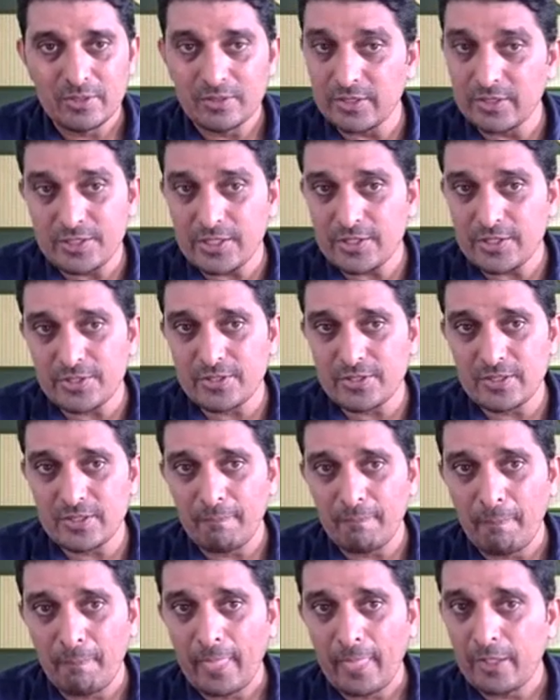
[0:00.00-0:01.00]
This
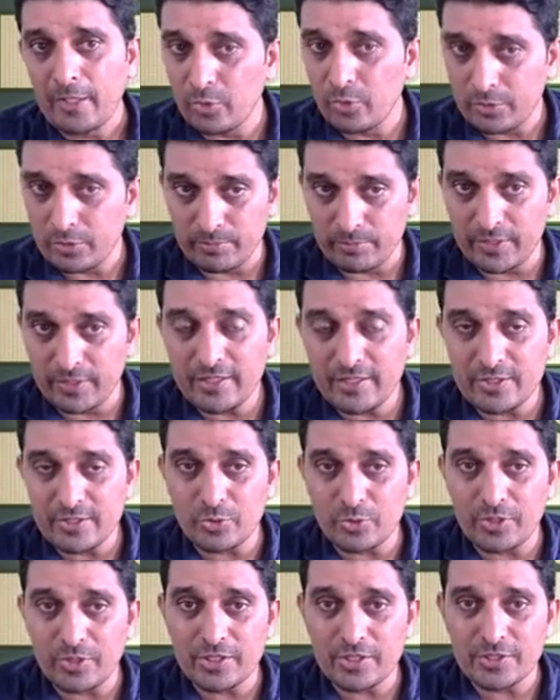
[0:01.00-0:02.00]
is not mere
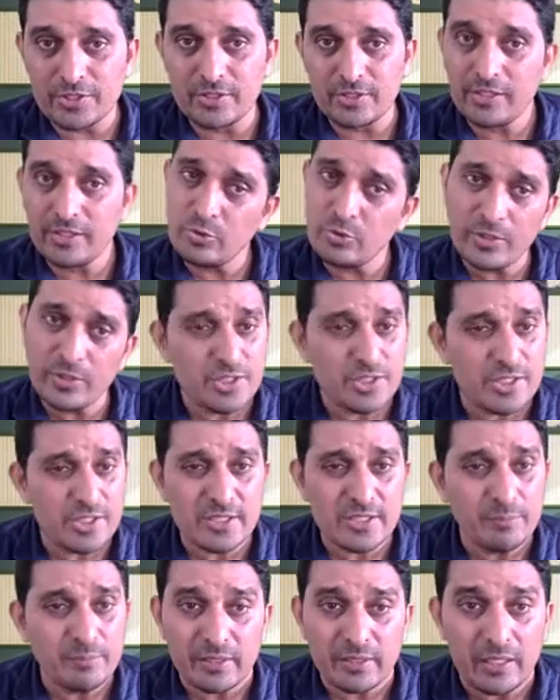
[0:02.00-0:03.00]
education. Education
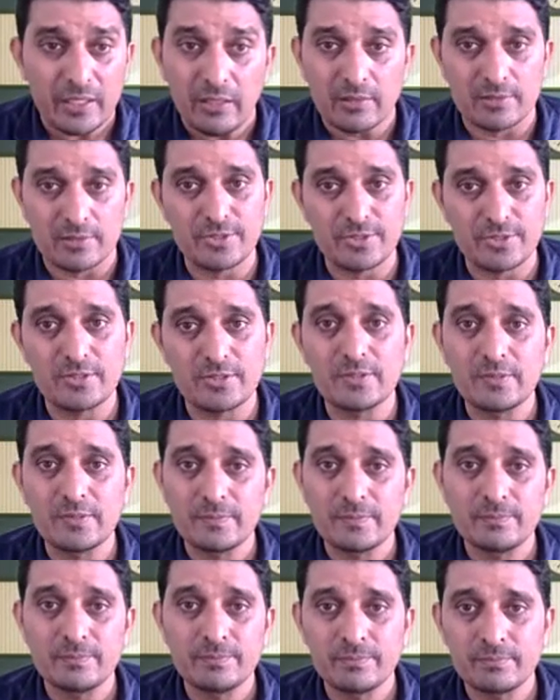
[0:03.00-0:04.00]
is something else.
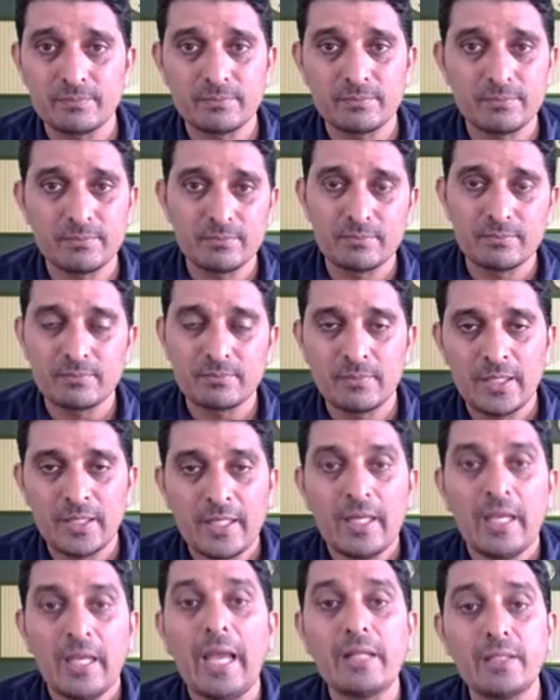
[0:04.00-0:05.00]

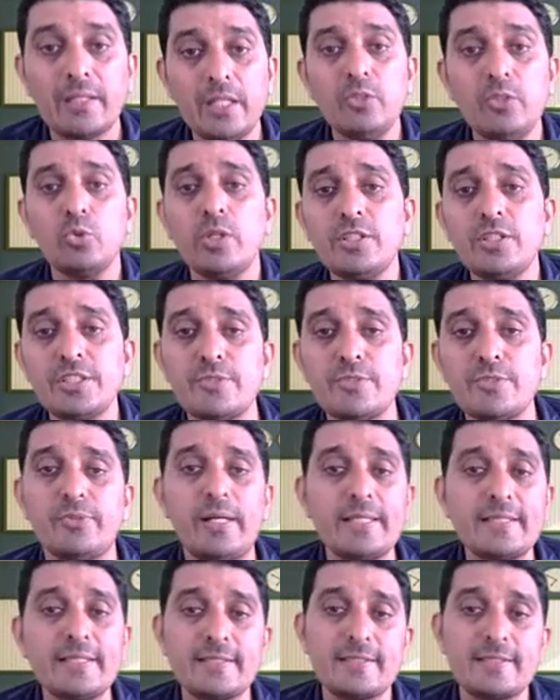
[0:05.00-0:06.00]
And then you can see
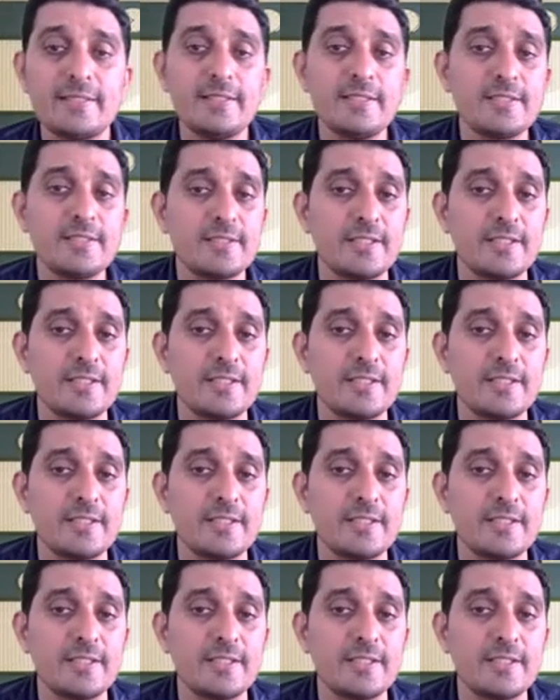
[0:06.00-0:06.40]
factors